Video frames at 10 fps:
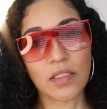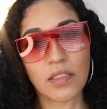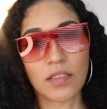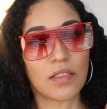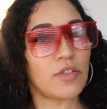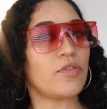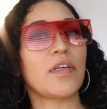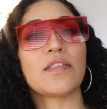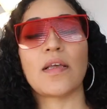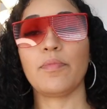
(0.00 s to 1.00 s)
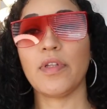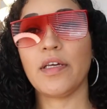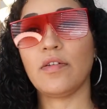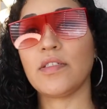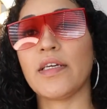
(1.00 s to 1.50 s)
This is a dress I
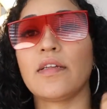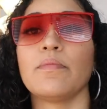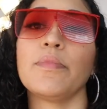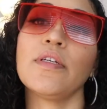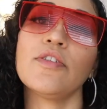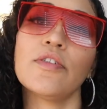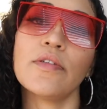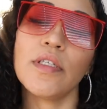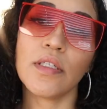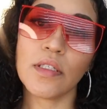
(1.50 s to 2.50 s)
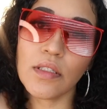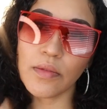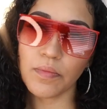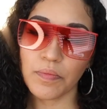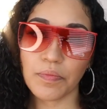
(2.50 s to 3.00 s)
plan on taking a picture in.